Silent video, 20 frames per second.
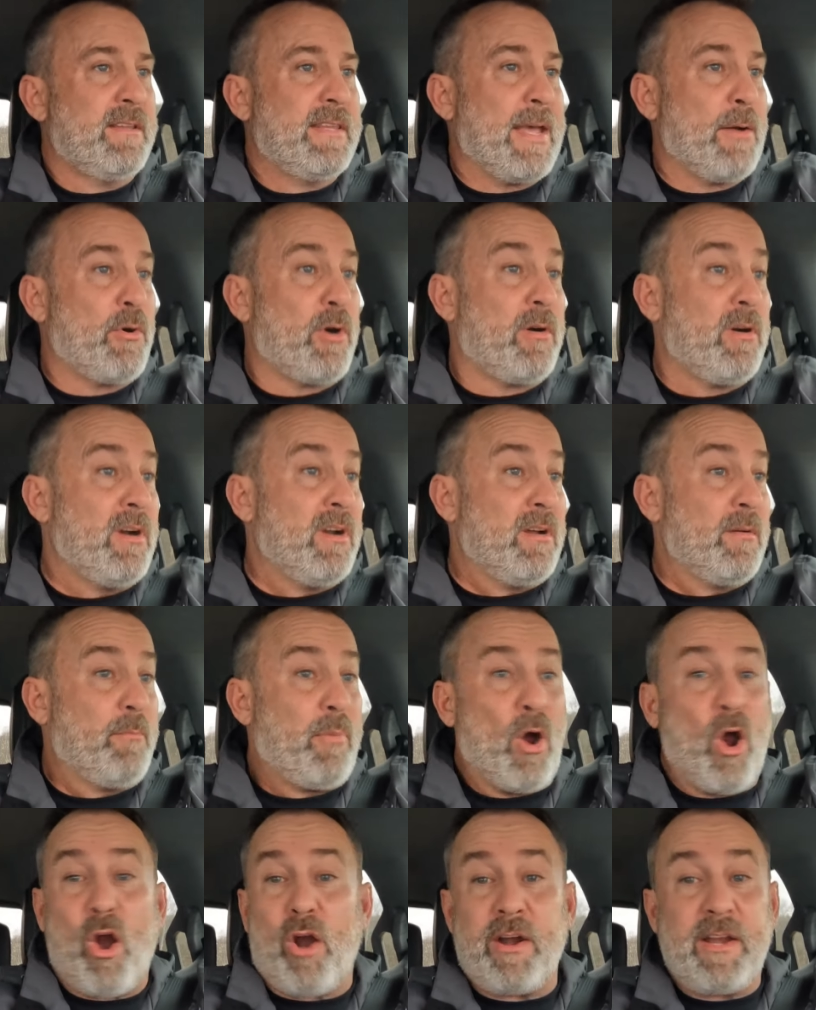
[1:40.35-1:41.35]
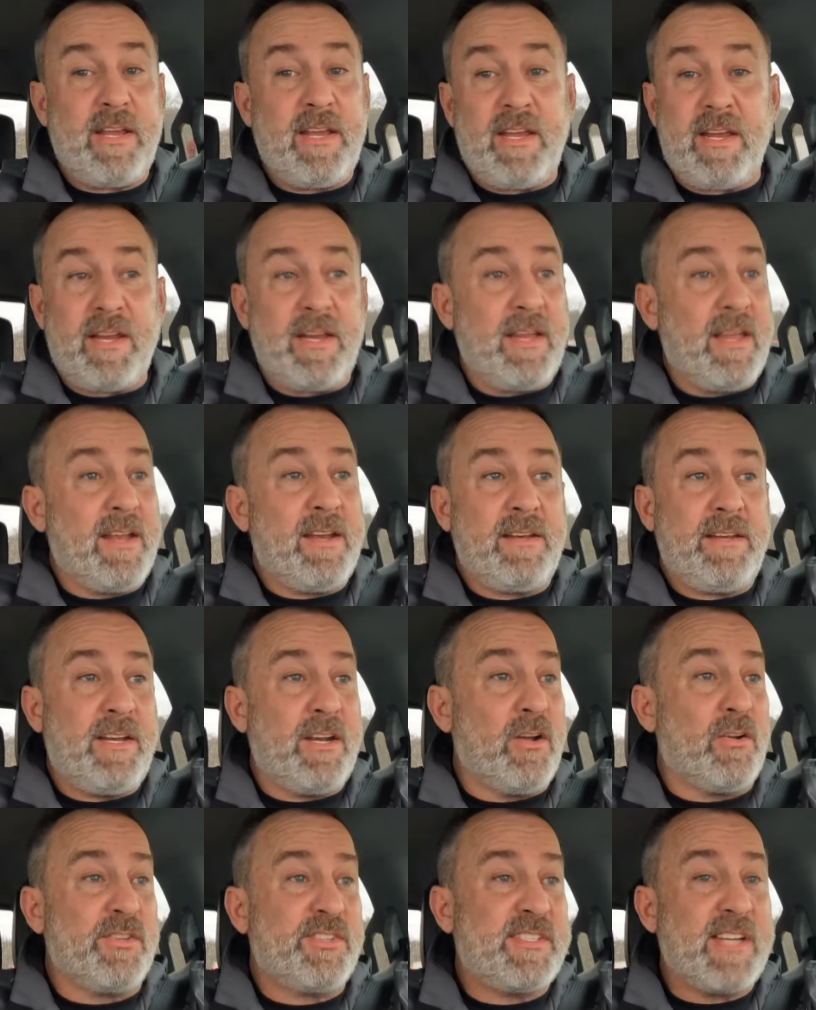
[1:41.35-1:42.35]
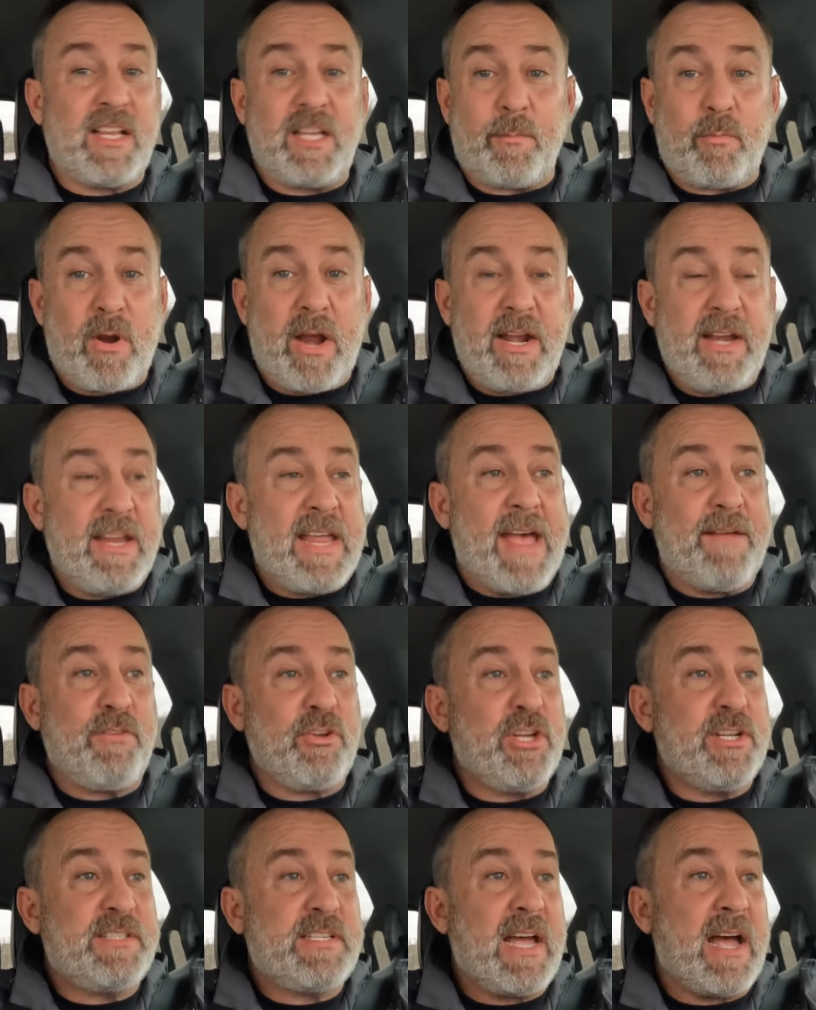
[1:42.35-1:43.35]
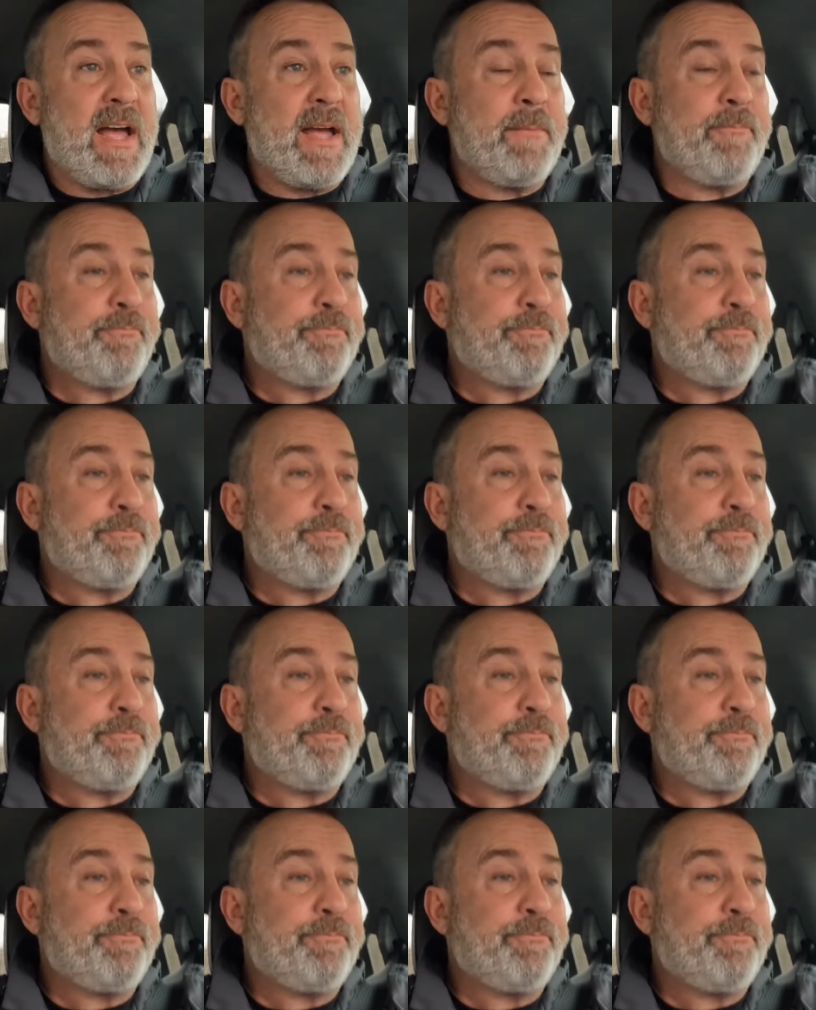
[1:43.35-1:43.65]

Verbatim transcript: that were partying and, you know, celebrating, having a good time.